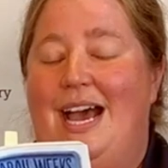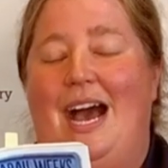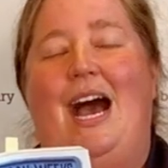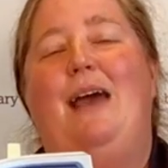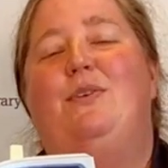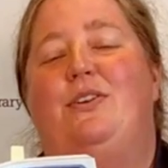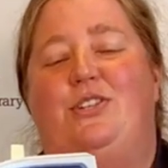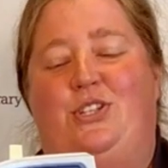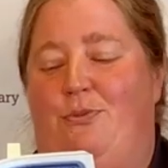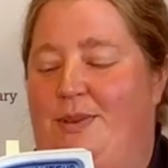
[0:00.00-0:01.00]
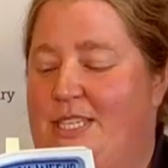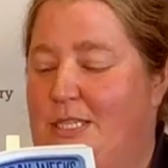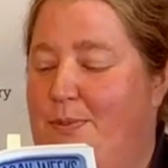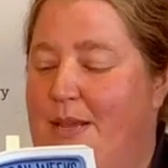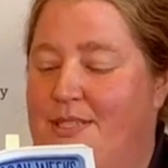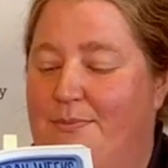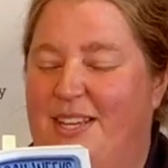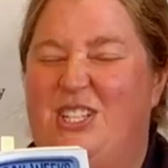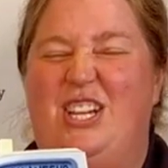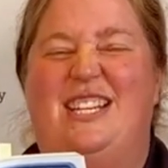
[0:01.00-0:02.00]
I'm going to show Mrs. Beam
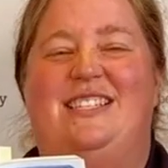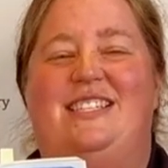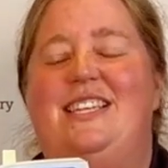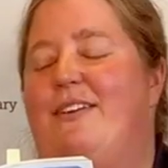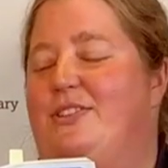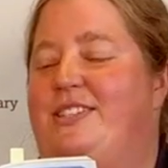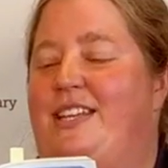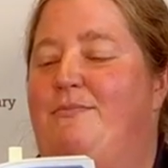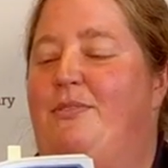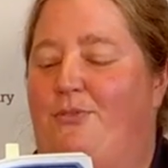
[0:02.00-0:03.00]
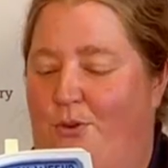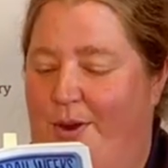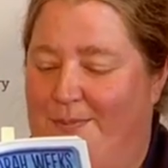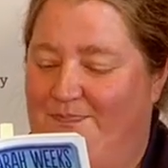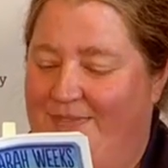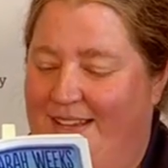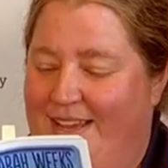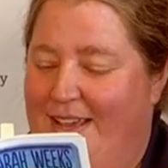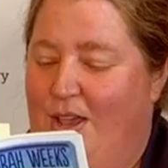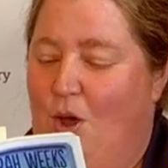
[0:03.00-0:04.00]
something she has never seen before.
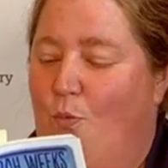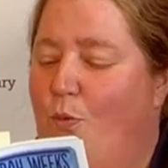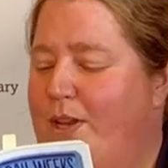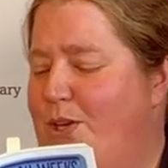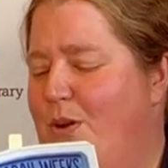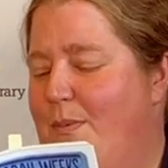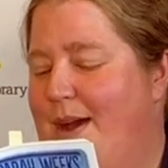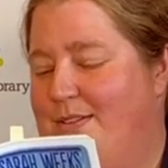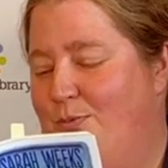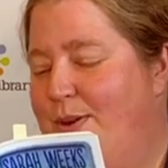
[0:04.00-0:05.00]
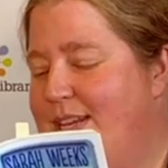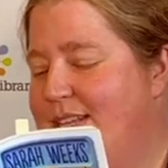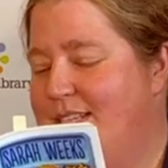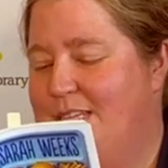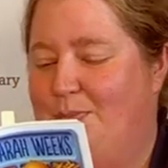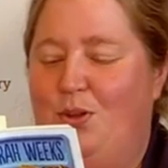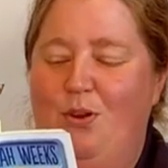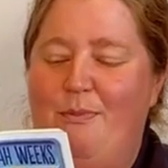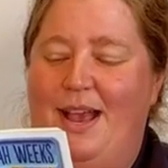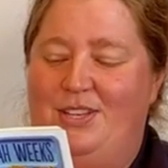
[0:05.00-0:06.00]
What you are about to witness is
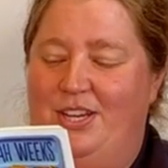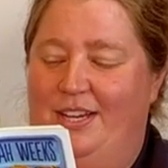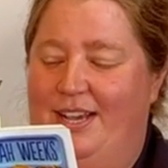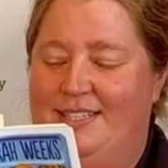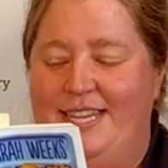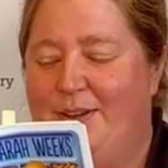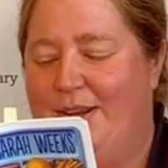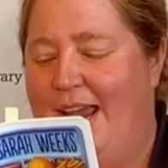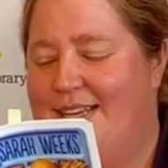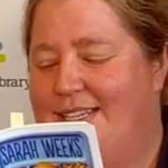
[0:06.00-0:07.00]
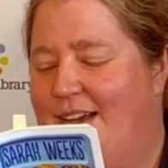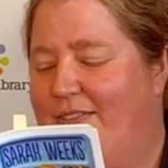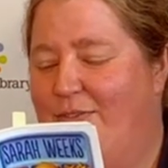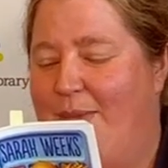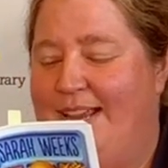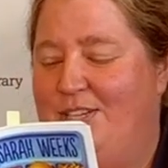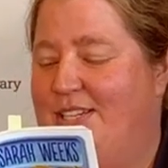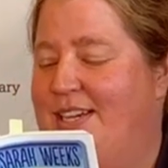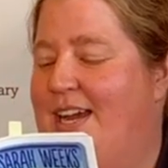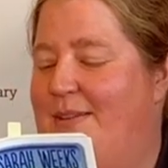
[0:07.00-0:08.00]
pure magic, a secret handed down from
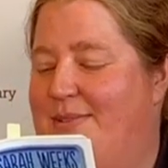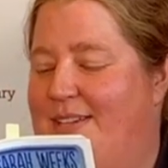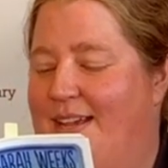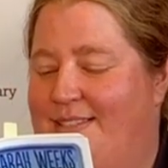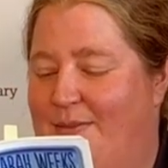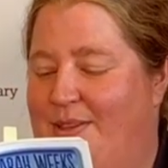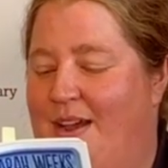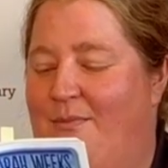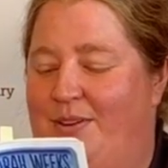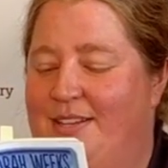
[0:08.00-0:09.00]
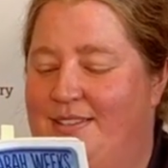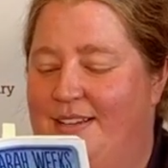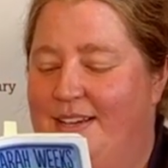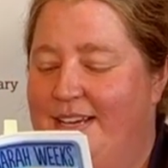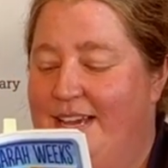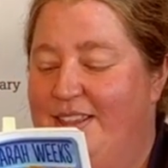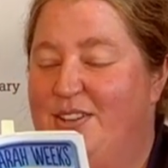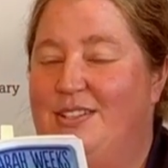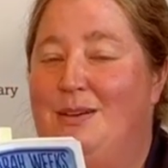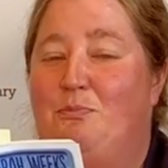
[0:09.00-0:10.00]
ancient times, I say with confidence.
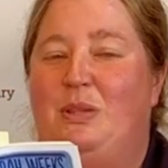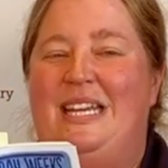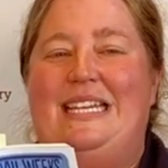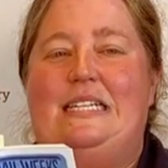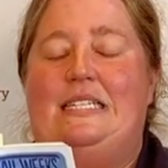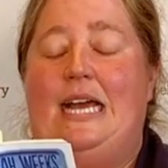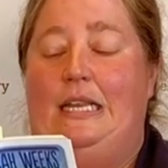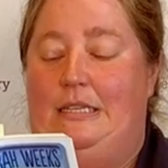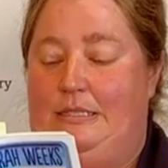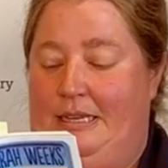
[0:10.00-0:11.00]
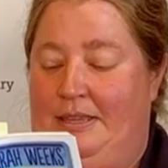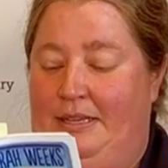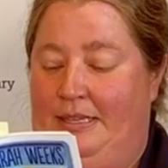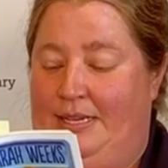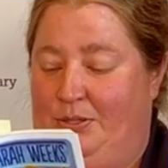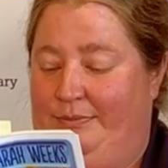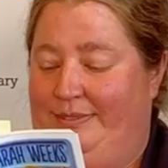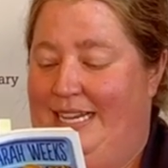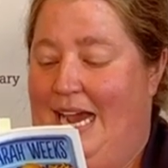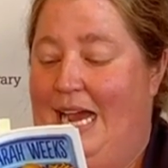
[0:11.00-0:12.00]
There's complete silence in the classroom.
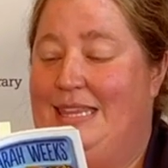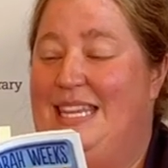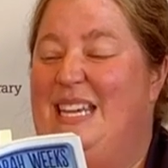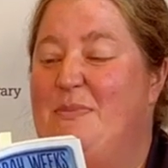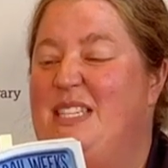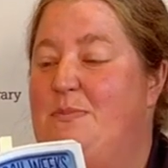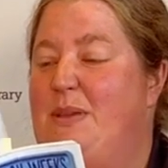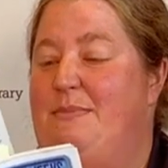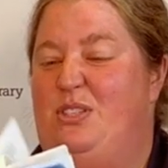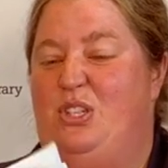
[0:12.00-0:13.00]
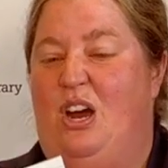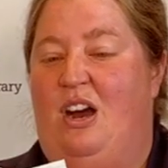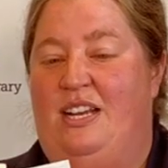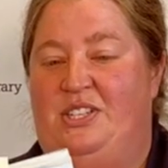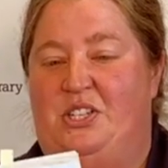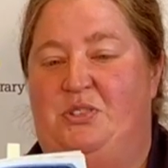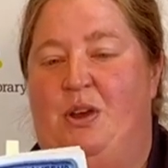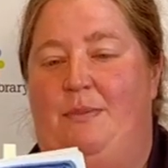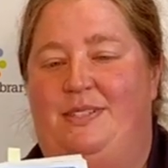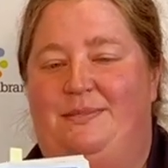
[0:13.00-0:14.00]
I think Mrs. Beam's jaw has just
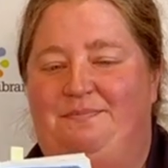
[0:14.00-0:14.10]
dropped.